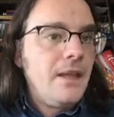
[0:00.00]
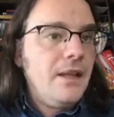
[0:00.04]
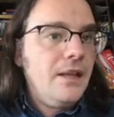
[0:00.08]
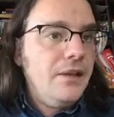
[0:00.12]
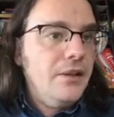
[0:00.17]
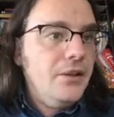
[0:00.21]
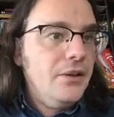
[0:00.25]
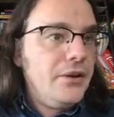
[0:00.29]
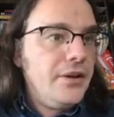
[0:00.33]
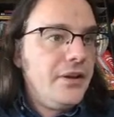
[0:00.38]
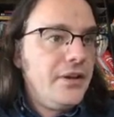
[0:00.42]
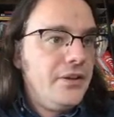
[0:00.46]

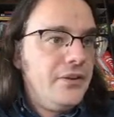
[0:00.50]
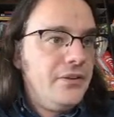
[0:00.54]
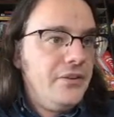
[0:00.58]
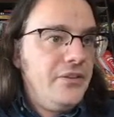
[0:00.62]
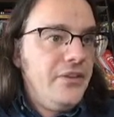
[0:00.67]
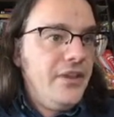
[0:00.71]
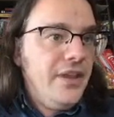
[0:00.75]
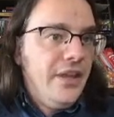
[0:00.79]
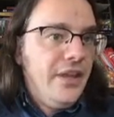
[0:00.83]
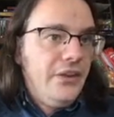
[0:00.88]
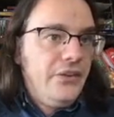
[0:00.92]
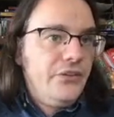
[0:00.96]
Look at
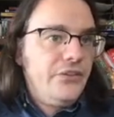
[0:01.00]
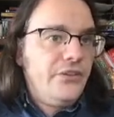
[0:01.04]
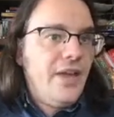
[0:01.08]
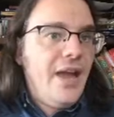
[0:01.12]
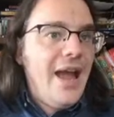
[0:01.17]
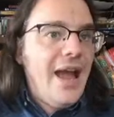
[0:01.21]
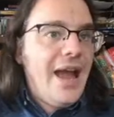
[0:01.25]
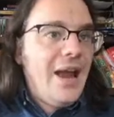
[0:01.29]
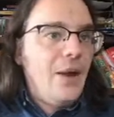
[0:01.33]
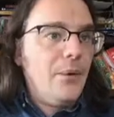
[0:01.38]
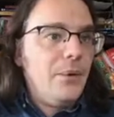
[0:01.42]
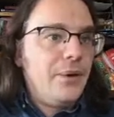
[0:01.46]
this.
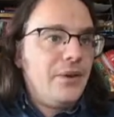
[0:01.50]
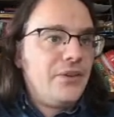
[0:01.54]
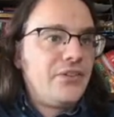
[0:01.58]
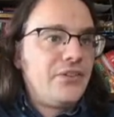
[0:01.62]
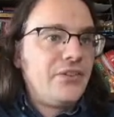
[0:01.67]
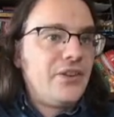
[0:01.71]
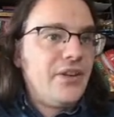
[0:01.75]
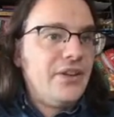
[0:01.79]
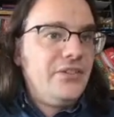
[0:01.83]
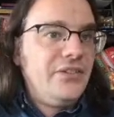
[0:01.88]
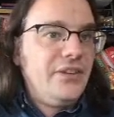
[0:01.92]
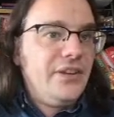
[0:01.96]
How
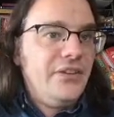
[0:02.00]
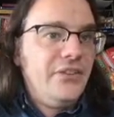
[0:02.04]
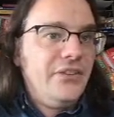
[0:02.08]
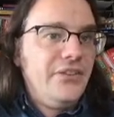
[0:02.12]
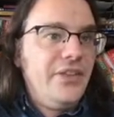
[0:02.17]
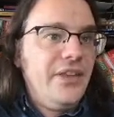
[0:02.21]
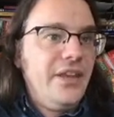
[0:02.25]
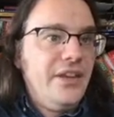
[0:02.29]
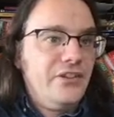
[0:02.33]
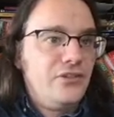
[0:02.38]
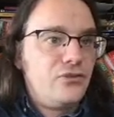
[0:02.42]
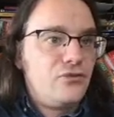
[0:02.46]
exciting is
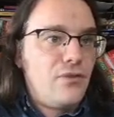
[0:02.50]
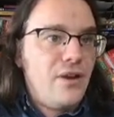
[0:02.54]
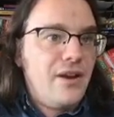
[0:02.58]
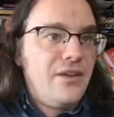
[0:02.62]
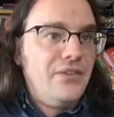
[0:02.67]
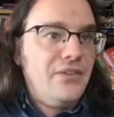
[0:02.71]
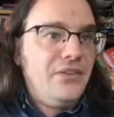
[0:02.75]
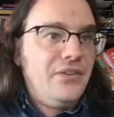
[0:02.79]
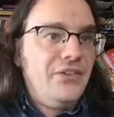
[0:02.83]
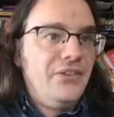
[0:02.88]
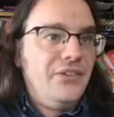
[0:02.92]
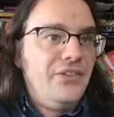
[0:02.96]
this, right?
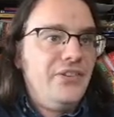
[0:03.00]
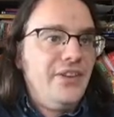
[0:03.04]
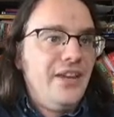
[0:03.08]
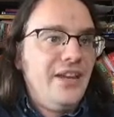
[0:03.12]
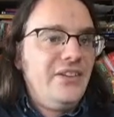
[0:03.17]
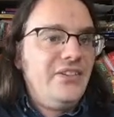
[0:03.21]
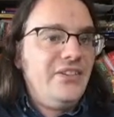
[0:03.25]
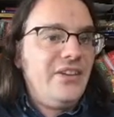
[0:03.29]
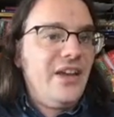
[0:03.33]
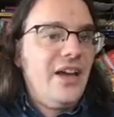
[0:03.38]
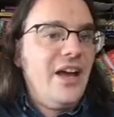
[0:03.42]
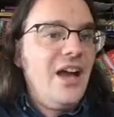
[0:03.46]
This is
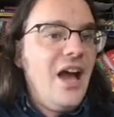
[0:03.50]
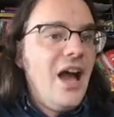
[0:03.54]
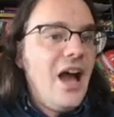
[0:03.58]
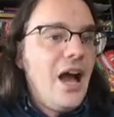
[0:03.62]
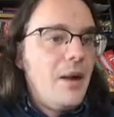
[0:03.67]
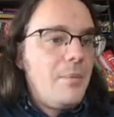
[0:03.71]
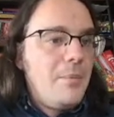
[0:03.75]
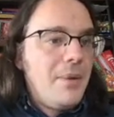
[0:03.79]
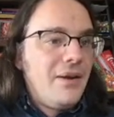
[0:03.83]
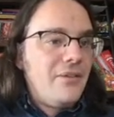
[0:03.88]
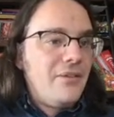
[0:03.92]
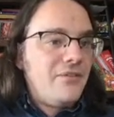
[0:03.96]
data
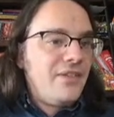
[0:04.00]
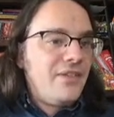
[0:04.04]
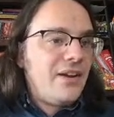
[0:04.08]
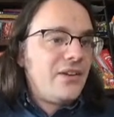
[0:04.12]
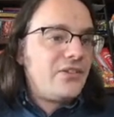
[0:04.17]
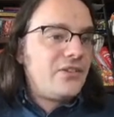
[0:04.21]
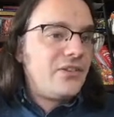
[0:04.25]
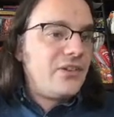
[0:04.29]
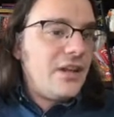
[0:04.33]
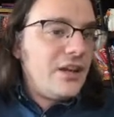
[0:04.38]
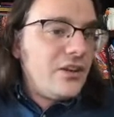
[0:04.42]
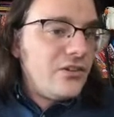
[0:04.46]
about
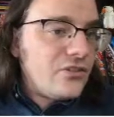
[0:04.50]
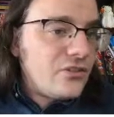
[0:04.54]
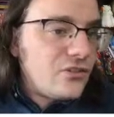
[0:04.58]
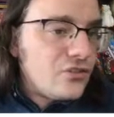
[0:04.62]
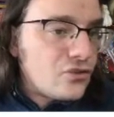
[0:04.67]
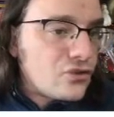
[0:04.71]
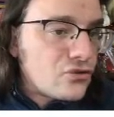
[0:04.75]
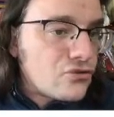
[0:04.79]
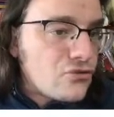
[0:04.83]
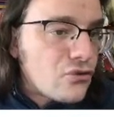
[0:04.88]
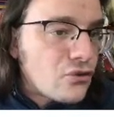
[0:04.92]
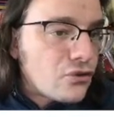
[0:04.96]

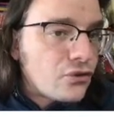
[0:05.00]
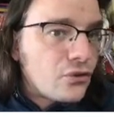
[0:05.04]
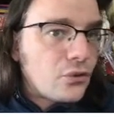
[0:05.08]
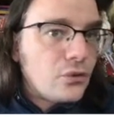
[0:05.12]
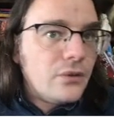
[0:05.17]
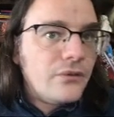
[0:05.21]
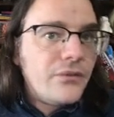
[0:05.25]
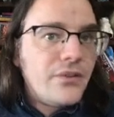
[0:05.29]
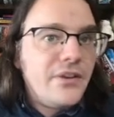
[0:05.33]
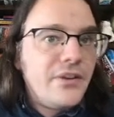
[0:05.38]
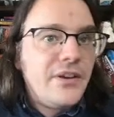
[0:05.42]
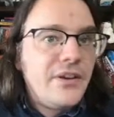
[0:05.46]
vaccinations across all
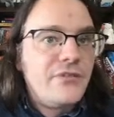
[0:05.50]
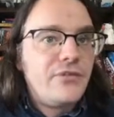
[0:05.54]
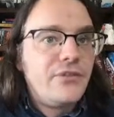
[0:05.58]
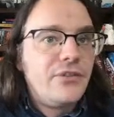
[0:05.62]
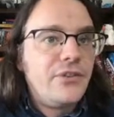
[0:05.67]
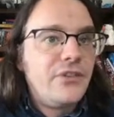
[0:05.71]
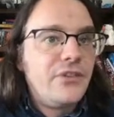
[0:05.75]
of the different